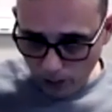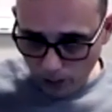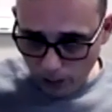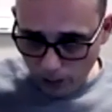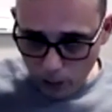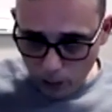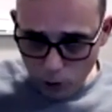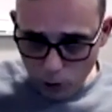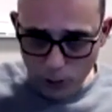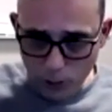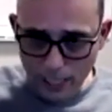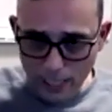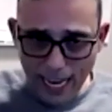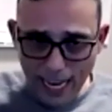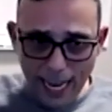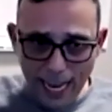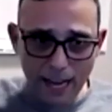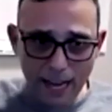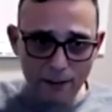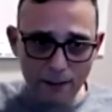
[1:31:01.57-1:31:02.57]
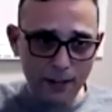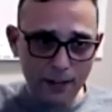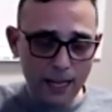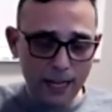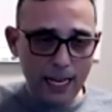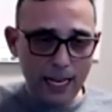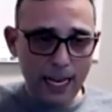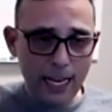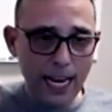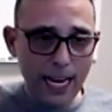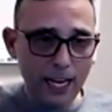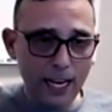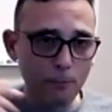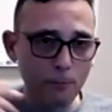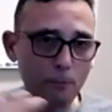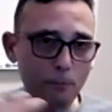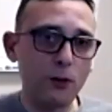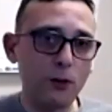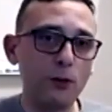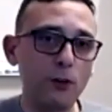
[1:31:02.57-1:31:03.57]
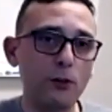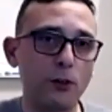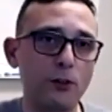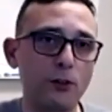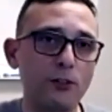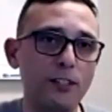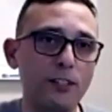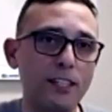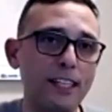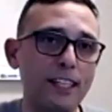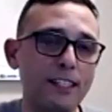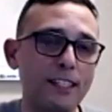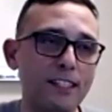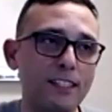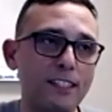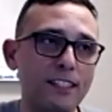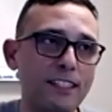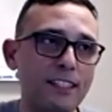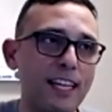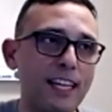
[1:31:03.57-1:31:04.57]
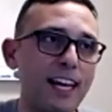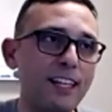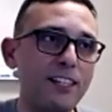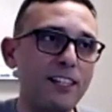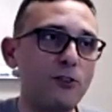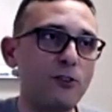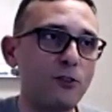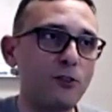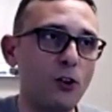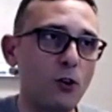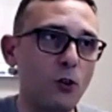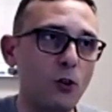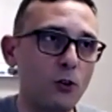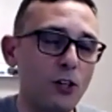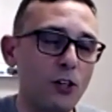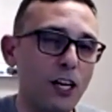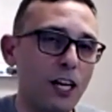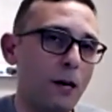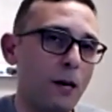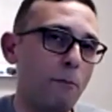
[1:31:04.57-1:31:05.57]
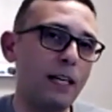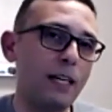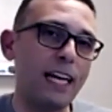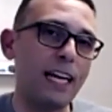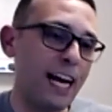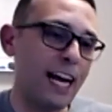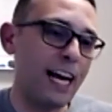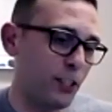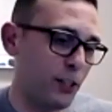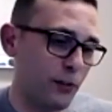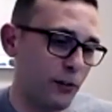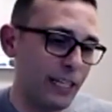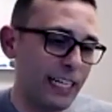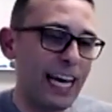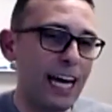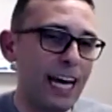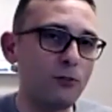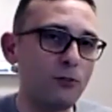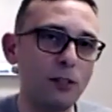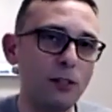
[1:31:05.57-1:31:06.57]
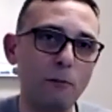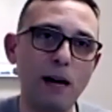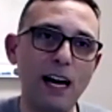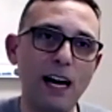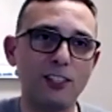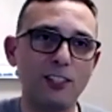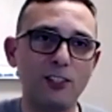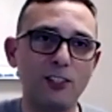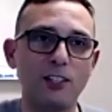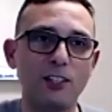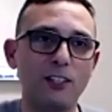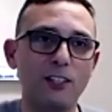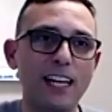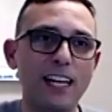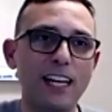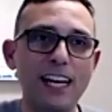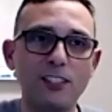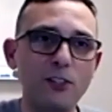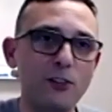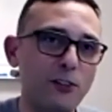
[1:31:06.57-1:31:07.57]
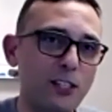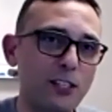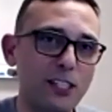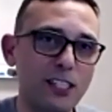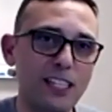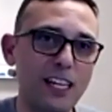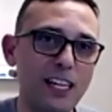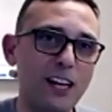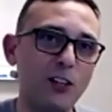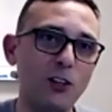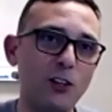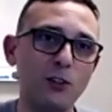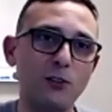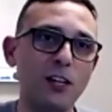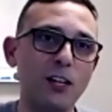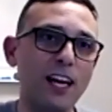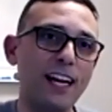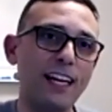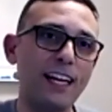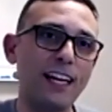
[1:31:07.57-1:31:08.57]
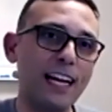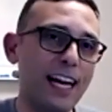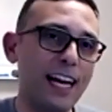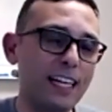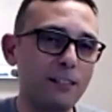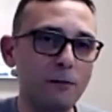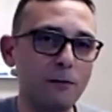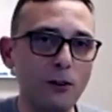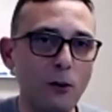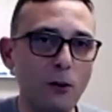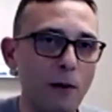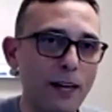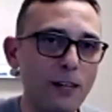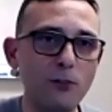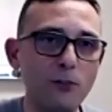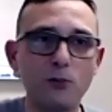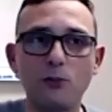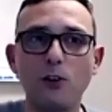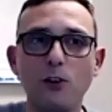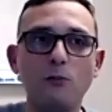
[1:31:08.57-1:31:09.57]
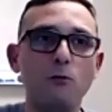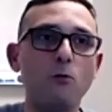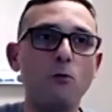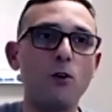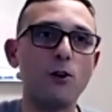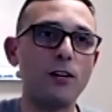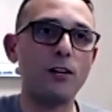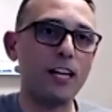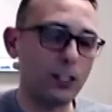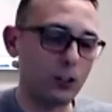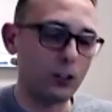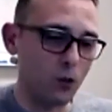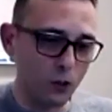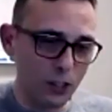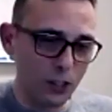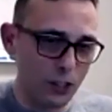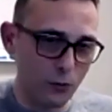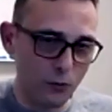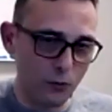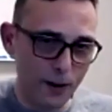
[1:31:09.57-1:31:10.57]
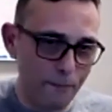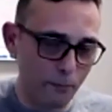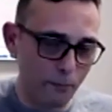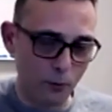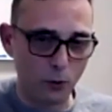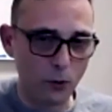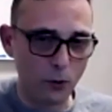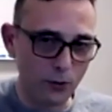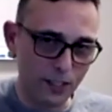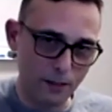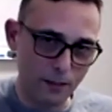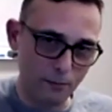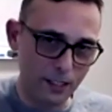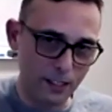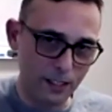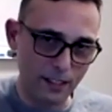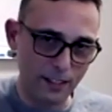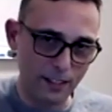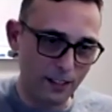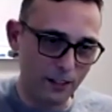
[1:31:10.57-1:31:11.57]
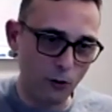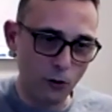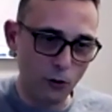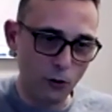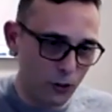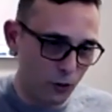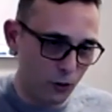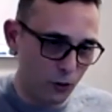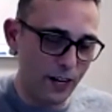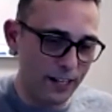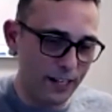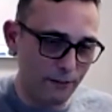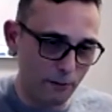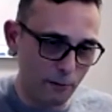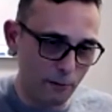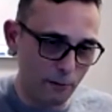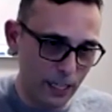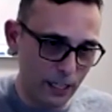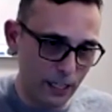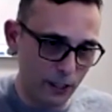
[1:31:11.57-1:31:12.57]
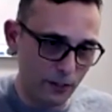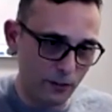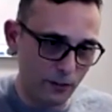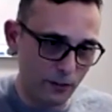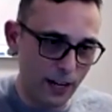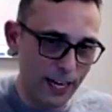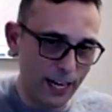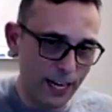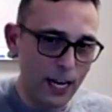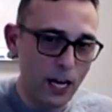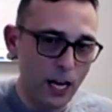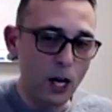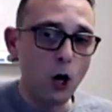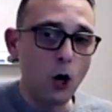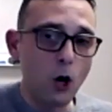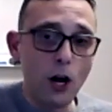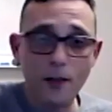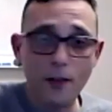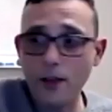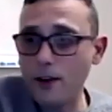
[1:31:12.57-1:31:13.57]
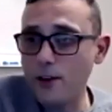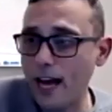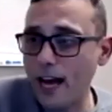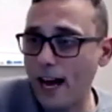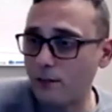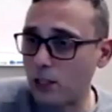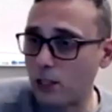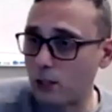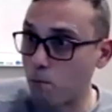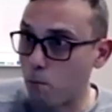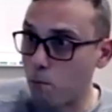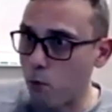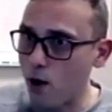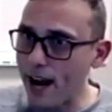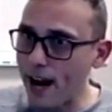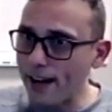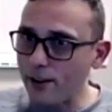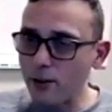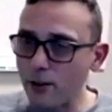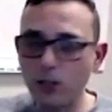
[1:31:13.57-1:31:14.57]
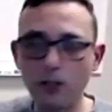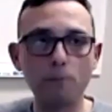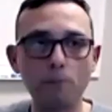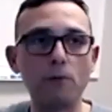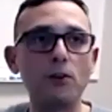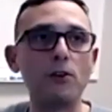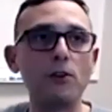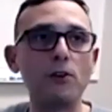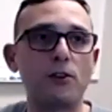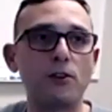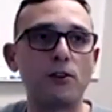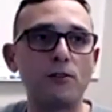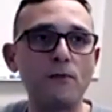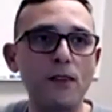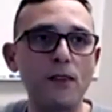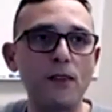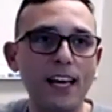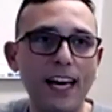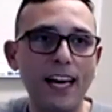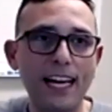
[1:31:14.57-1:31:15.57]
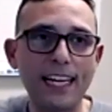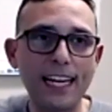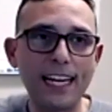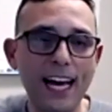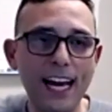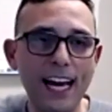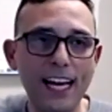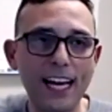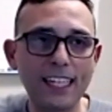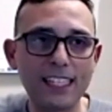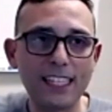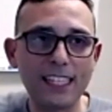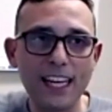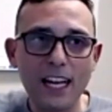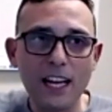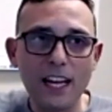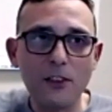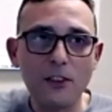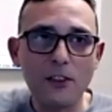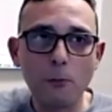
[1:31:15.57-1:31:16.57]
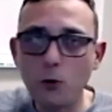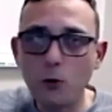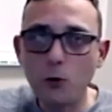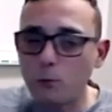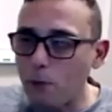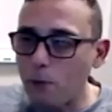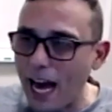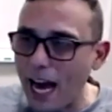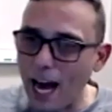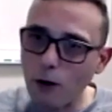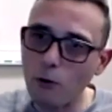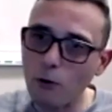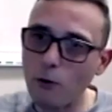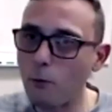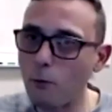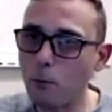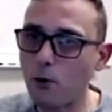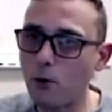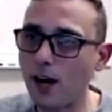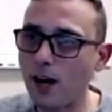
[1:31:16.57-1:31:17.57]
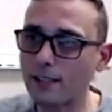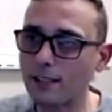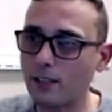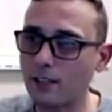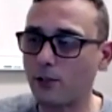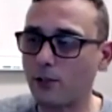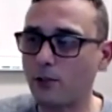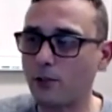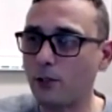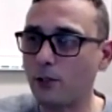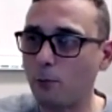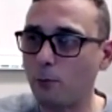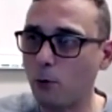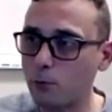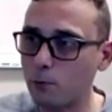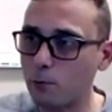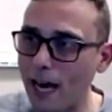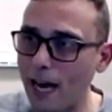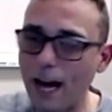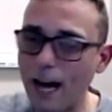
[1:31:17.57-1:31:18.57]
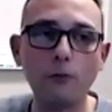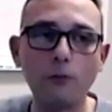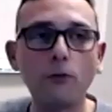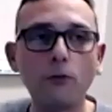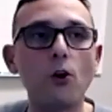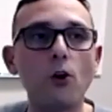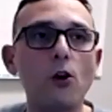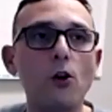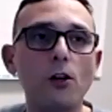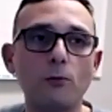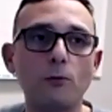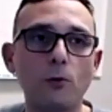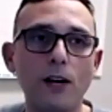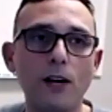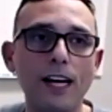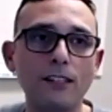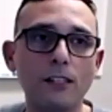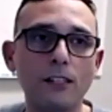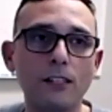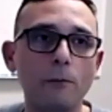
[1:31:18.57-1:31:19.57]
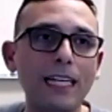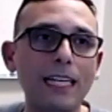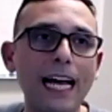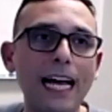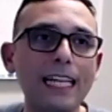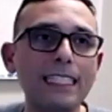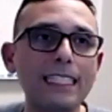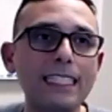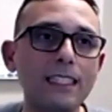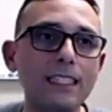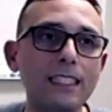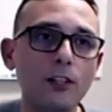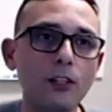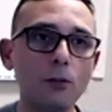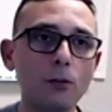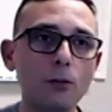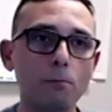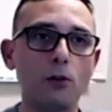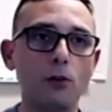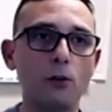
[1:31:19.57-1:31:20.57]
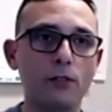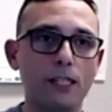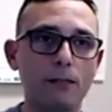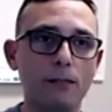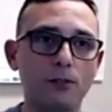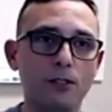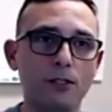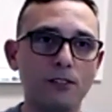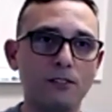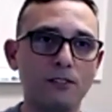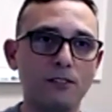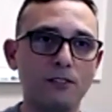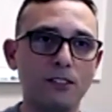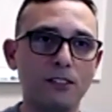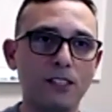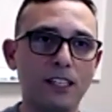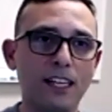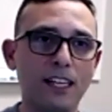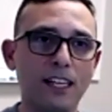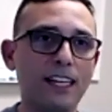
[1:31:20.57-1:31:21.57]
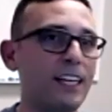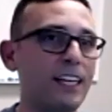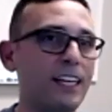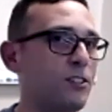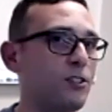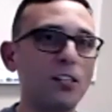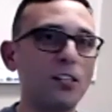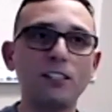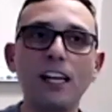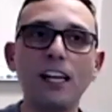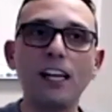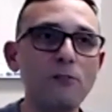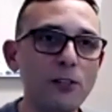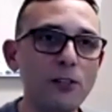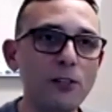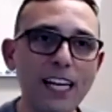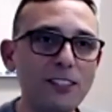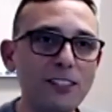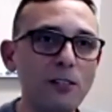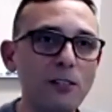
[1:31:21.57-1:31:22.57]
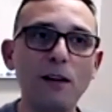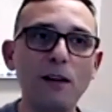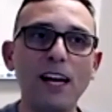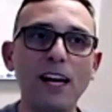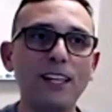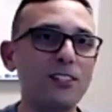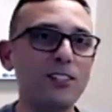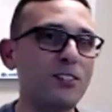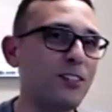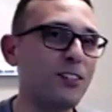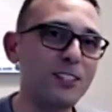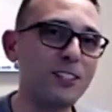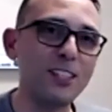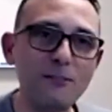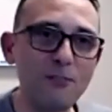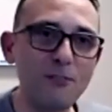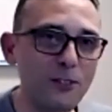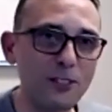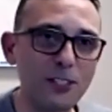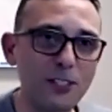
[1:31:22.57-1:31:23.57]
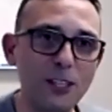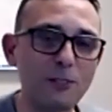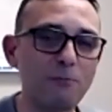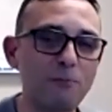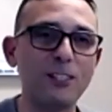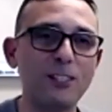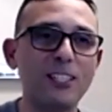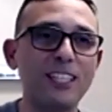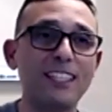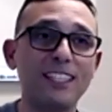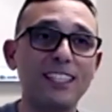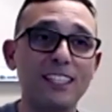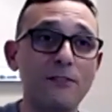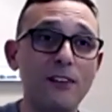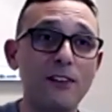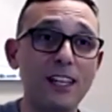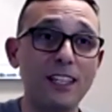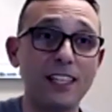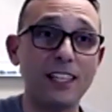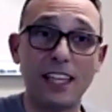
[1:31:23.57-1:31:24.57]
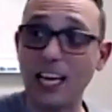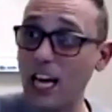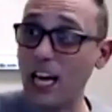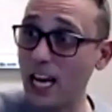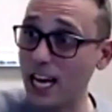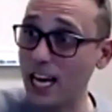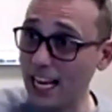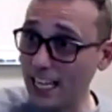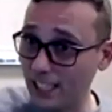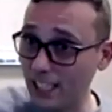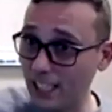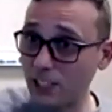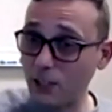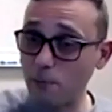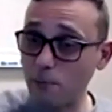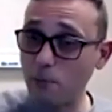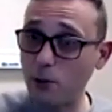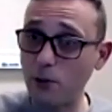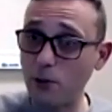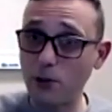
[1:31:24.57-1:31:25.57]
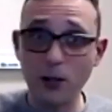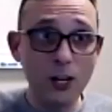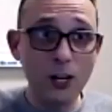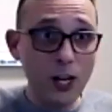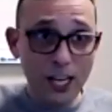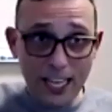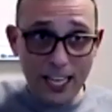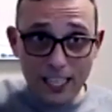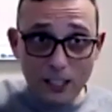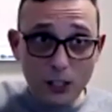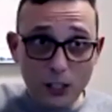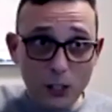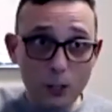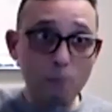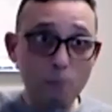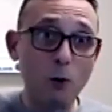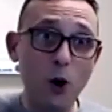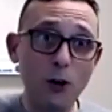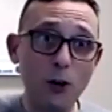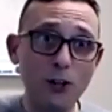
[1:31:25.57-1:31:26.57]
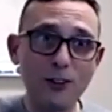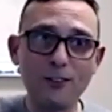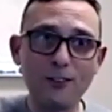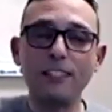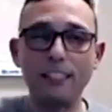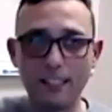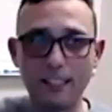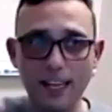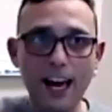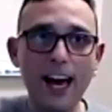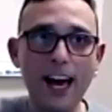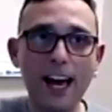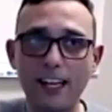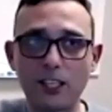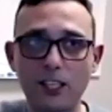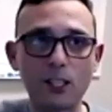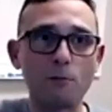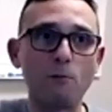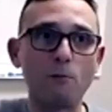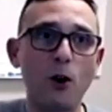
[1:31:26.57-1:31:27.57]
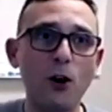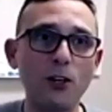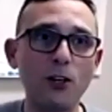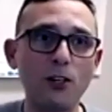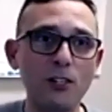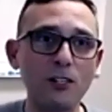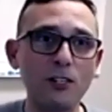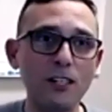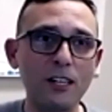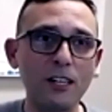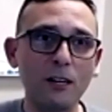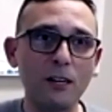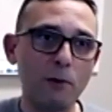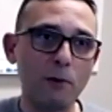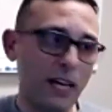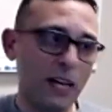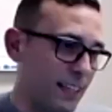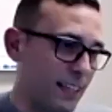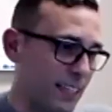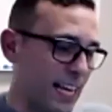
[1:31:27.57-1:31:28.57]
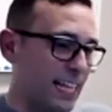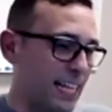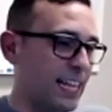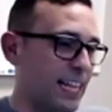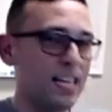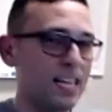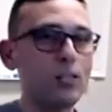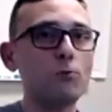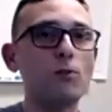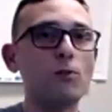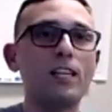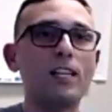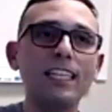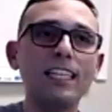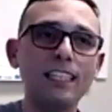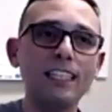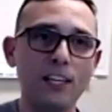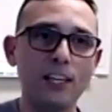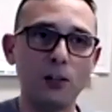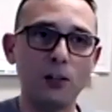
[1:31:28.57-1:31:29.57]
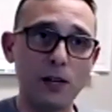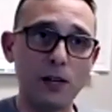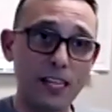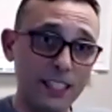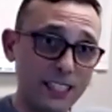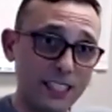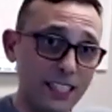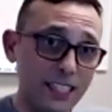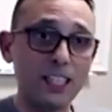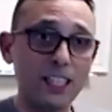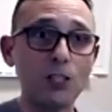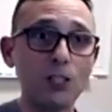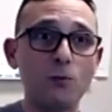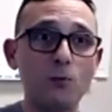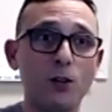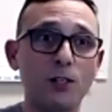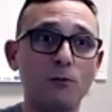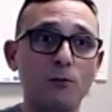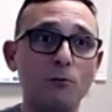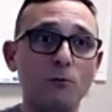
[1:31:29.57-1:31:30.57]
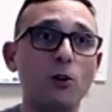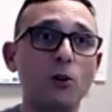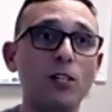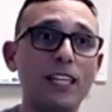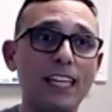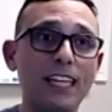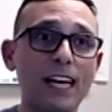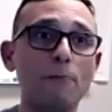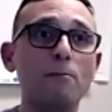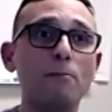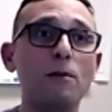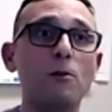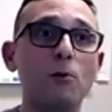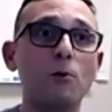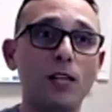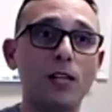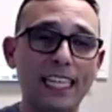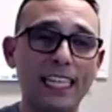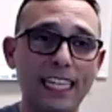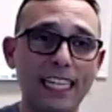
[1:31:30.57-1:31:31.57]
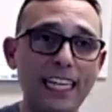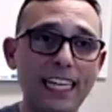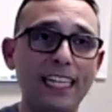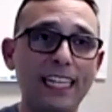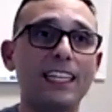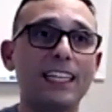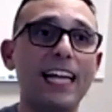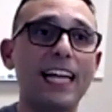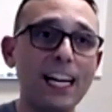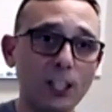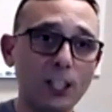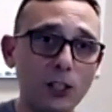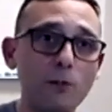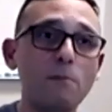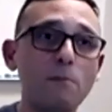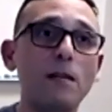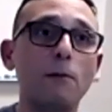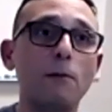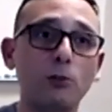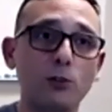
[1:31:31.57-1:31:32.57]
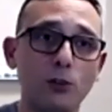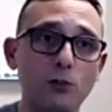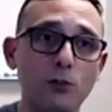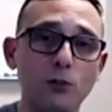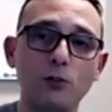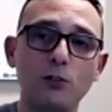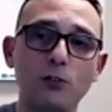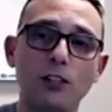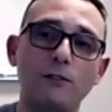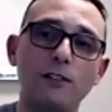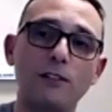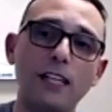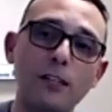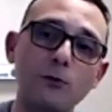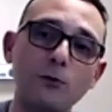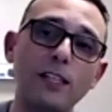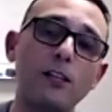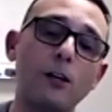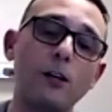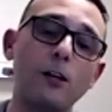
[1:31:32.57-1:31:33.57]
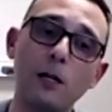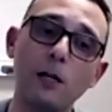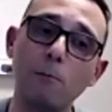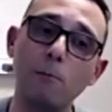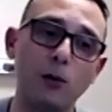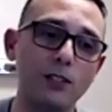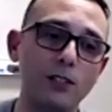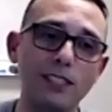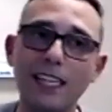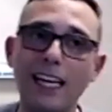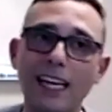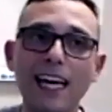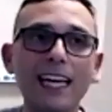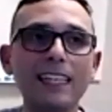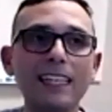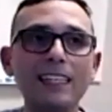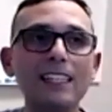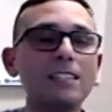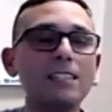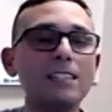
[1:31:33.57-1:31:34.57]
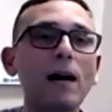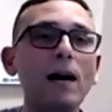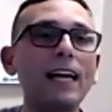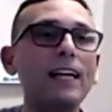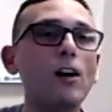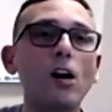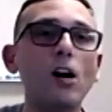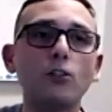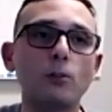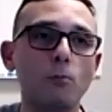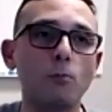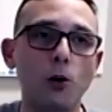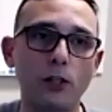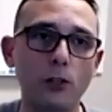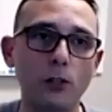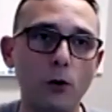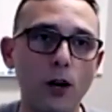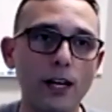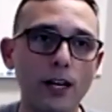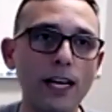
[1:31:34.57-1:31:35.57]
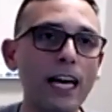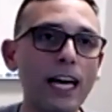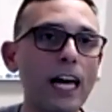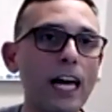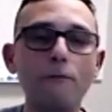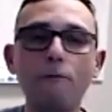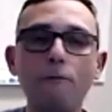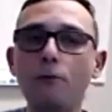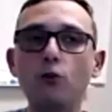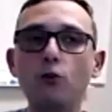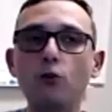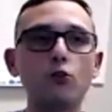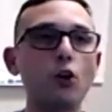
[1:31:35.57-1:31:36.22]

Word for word: You could have a computer that's 10 years old, but it has your accounting package in there and has your Excel and it has Microsoft Word. It has all these great programs in there, all this great information, right? And then you have this brand new computer, and it has the most powerful processor and the most powerful hardware out there, but it has none of the programs. Yeah. It doesn't have your accounting package, it doesn't have your Excel spreadsheet, it doesn't have anything. Is this computer smarter? Yeah, it's smarter but I'll take this one any day of the week because this one will get me what I need. It'll actually be able to do stuff. And that's why I tell people it's, it doesn't matter how smart you are. If you mm.